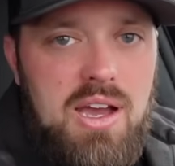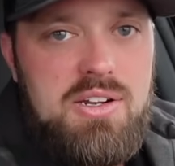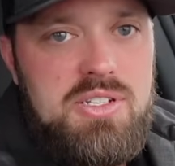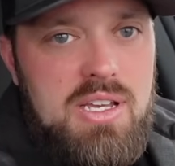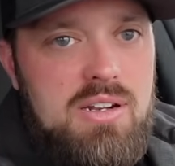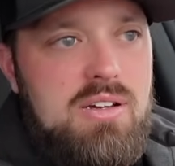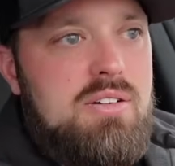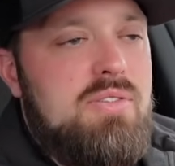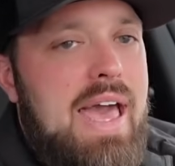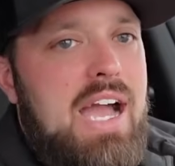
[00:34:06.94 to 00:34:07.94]
content
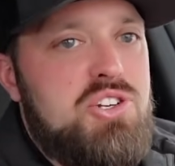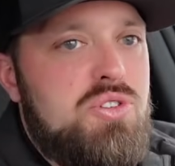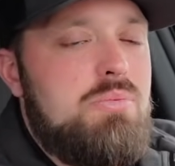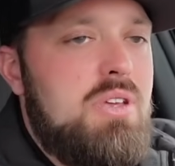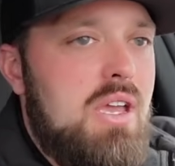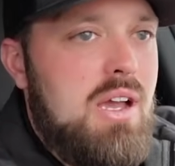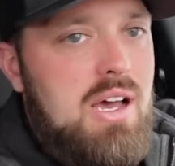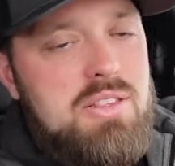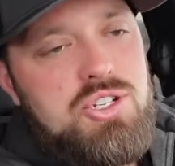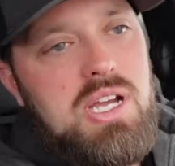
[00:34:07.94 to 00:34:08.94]
of actually being
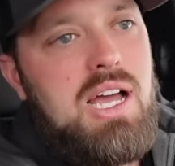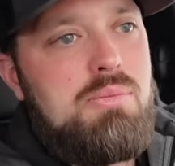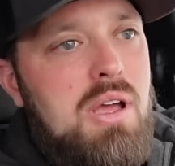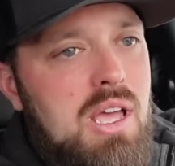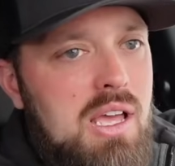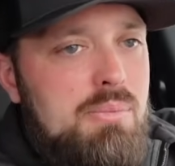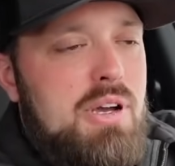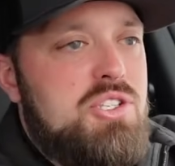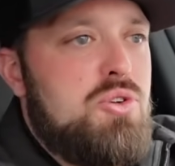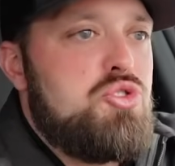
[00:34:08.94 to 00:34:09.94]
on the job.
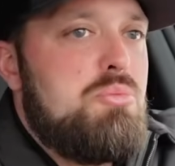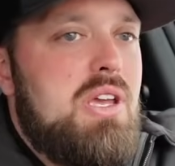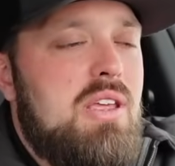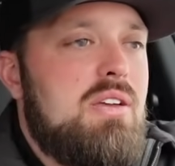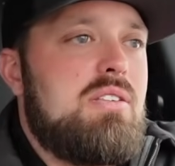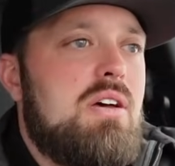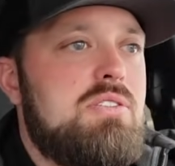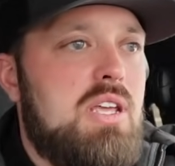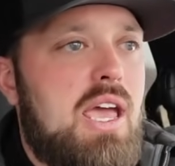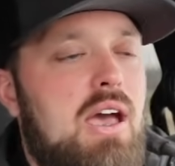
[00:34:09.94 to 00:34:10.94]
My social media
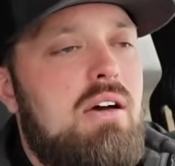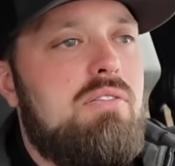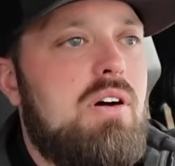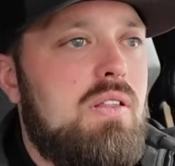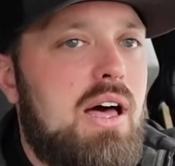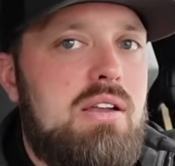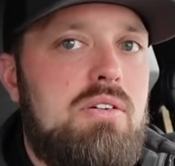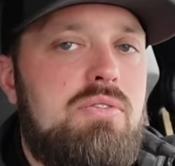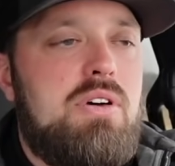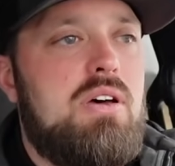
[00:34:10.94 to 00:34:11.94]
does have a lot
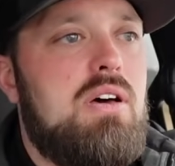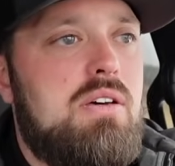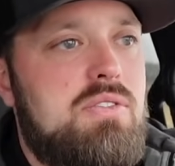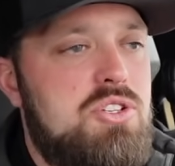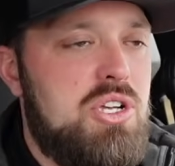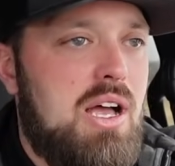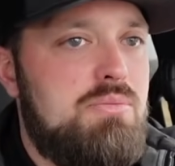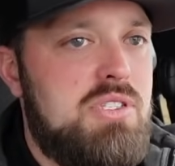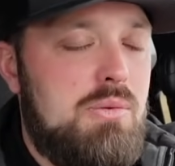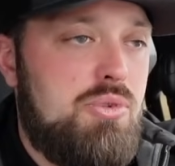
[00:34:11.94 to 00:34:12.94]
of the
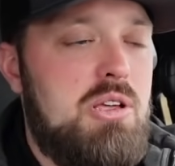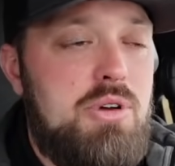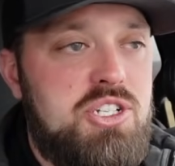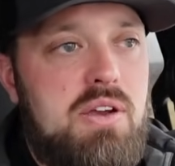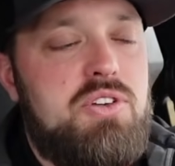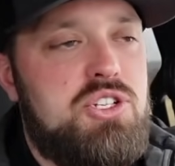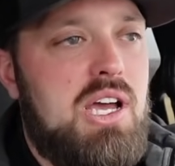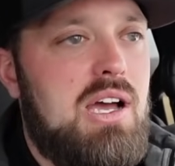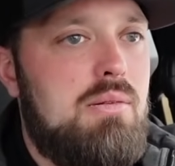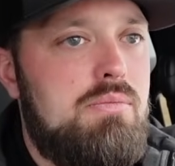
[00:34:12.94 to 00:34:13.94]
jobs, that pretty much every
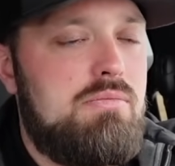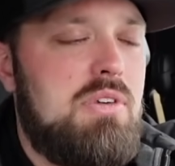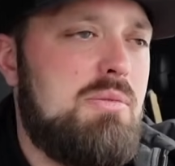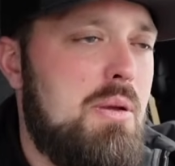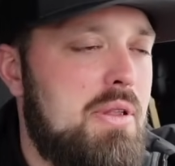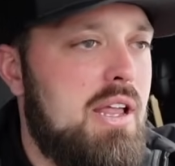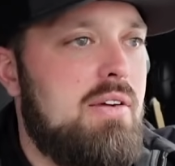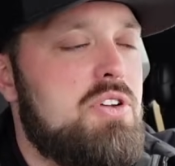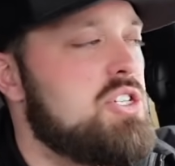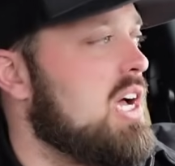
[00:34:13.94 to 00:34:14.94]
job, well, maybe not
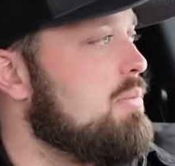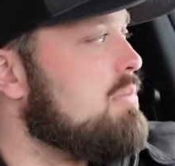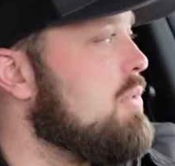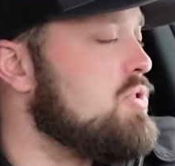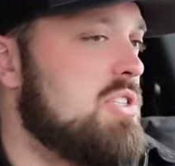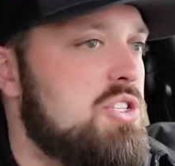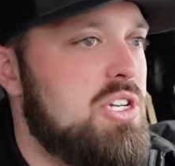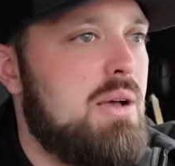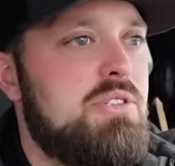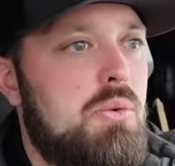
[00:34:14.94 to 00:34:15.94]
every job, but most of the
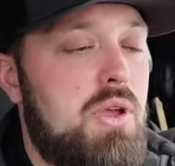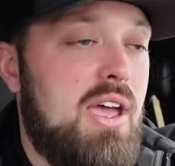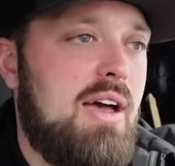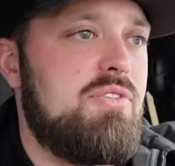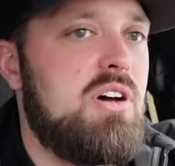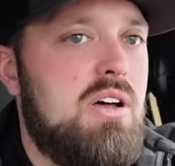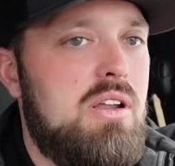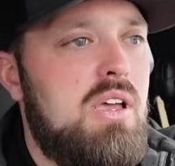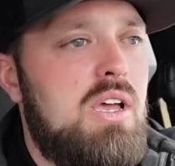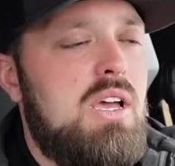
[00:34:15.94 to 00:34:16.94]
jobs that we have
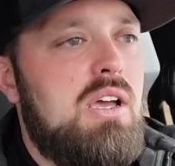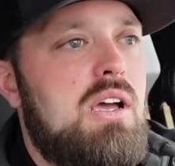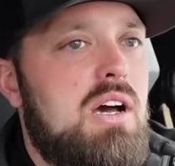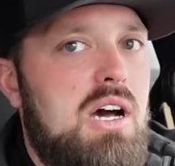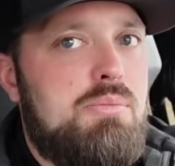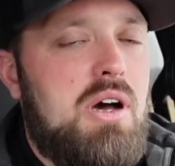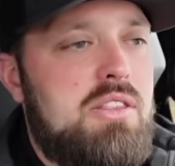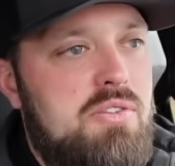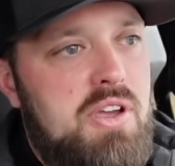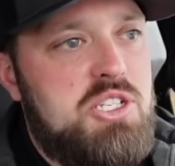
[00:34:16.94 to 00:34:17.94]
done on
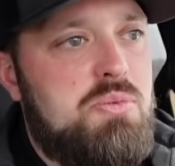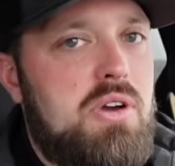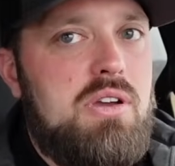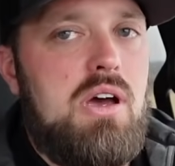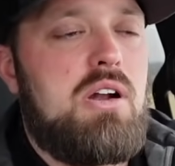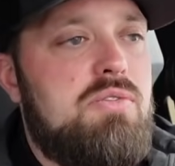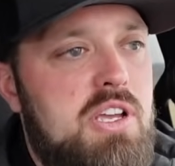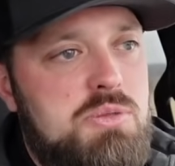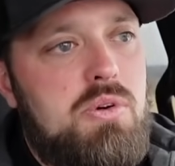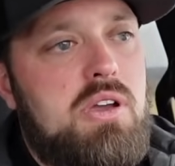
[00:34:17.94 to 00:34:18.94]
our
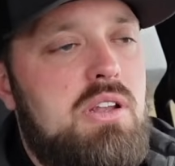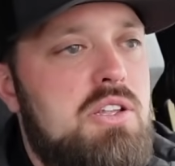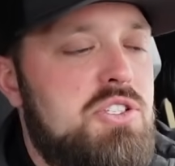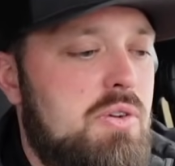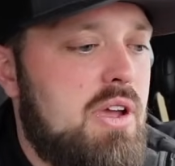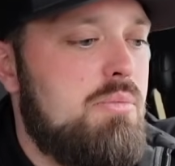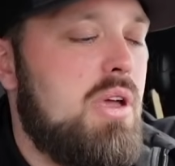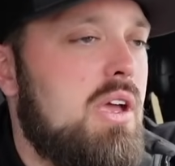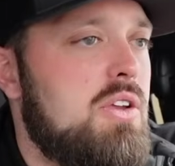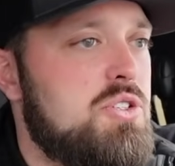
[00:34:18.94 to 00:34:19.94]
Facebook and Instagram
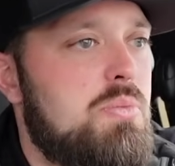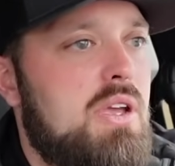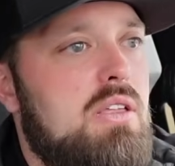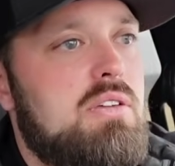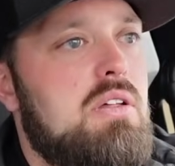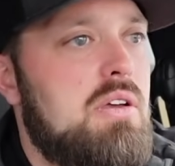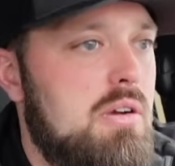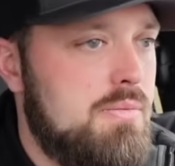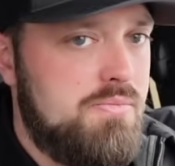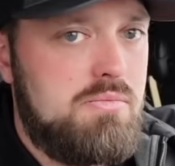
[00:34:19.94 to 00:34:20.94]
page, Beyond the
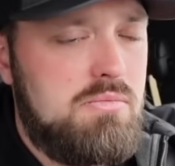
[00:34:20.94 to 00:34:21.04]
Clear.